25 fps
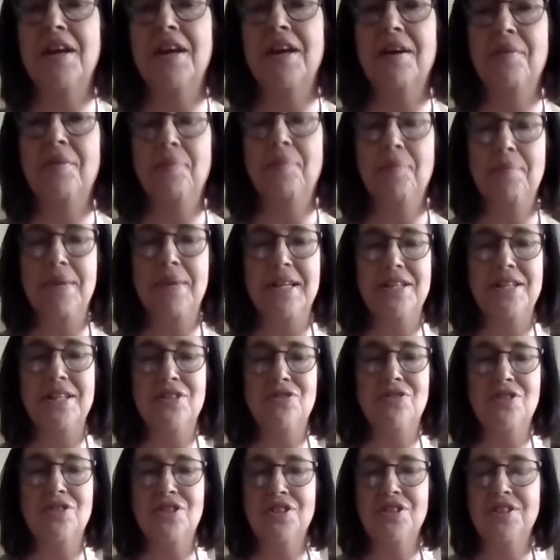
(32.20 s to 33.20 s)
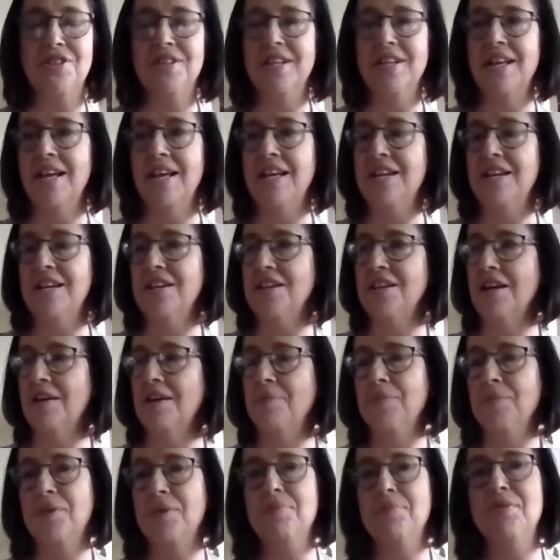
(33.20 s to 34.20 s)
paediatrician in
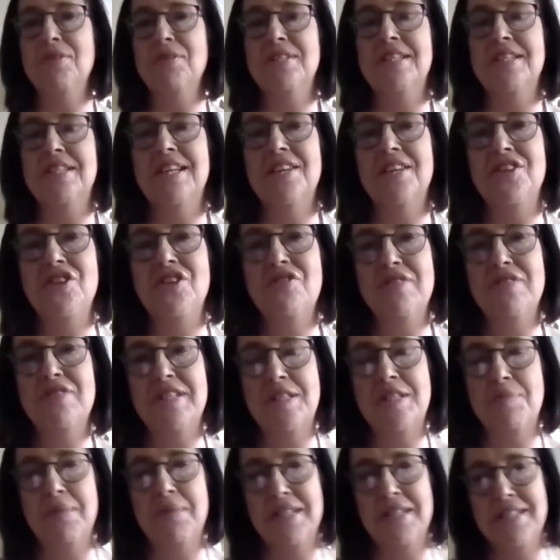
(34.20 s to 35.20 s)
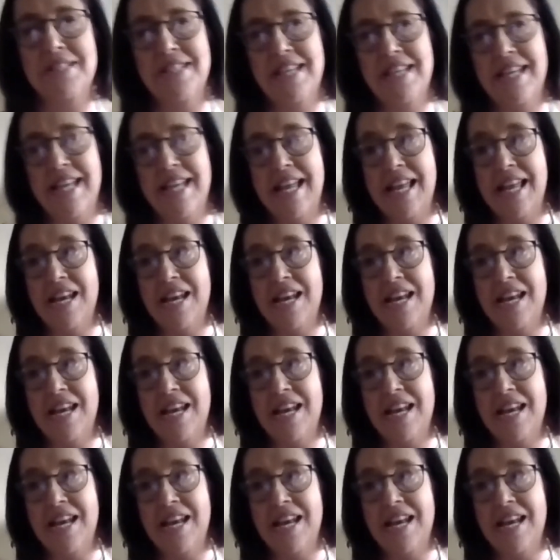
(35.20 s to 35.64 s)
community and neurodisability